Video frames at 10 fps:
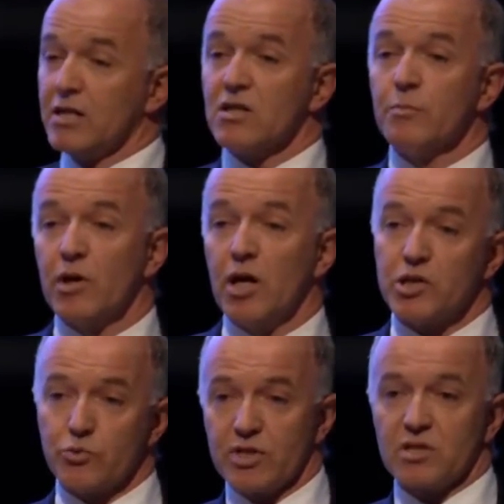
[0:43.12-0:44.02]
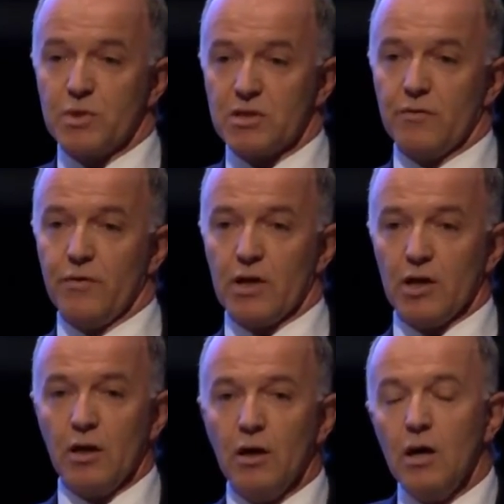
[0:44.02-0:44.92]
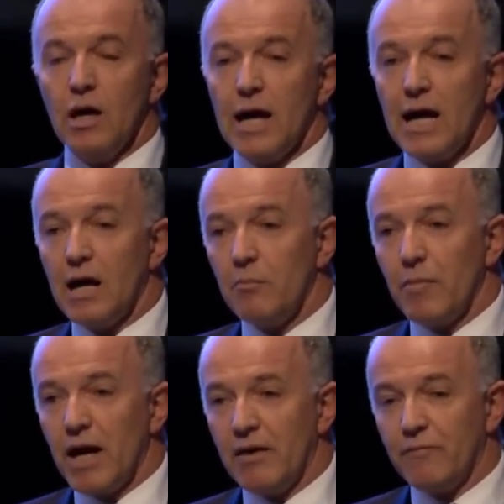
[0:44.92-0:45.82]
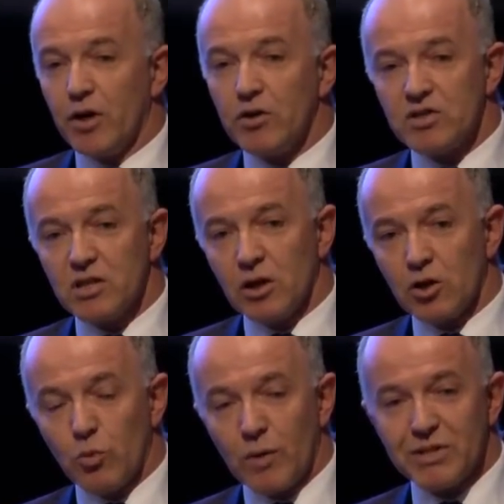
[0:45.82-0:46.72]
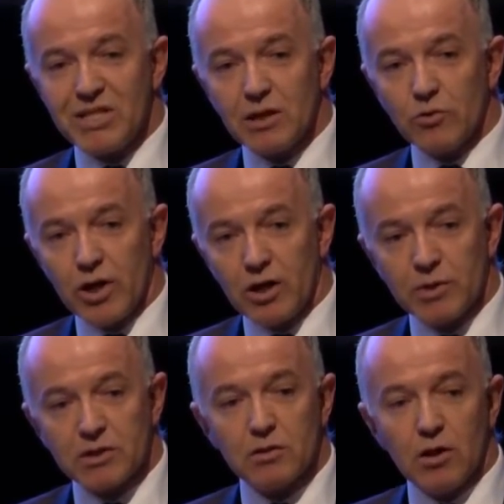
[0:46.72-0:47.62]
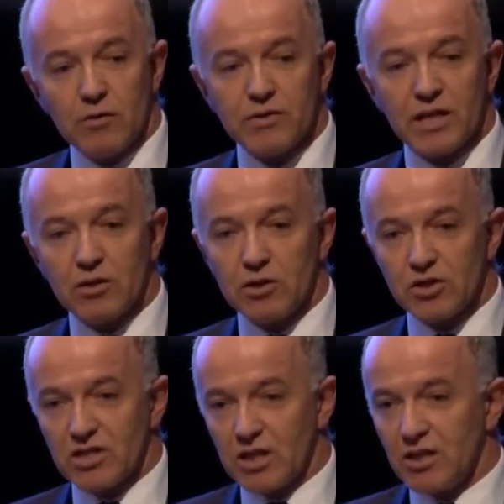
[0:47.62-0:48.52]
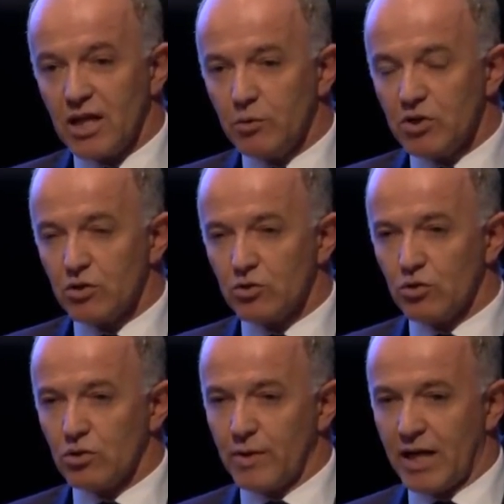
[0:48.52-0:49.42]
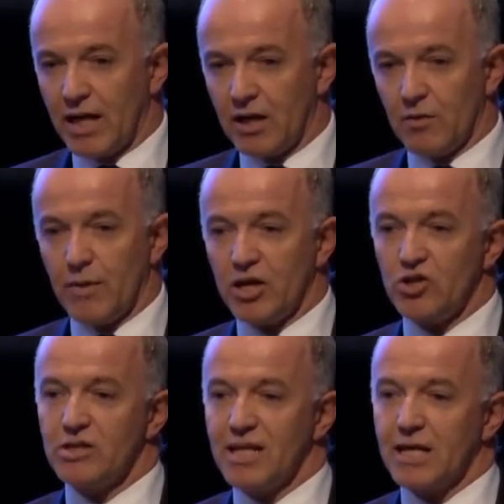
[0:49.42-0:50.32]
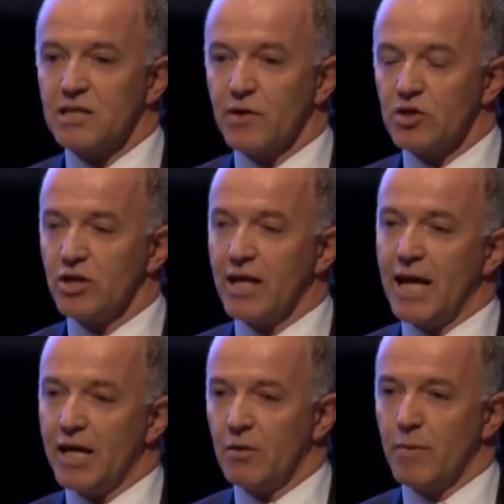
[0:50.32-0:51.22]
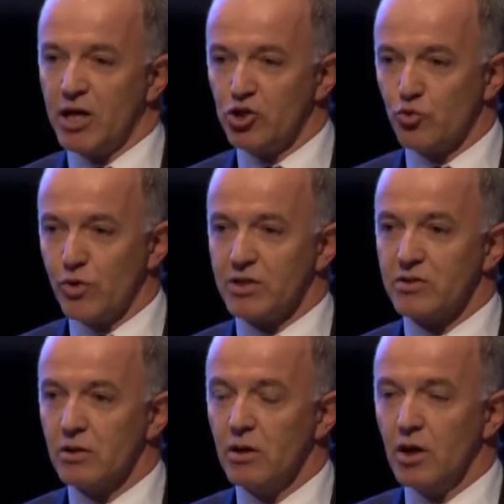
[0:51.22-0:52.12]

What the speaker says: is compliance risk specifically, and focusing on one particular element of technology. So today we sort of talked about how do you manage your tax function and how do you manage risk.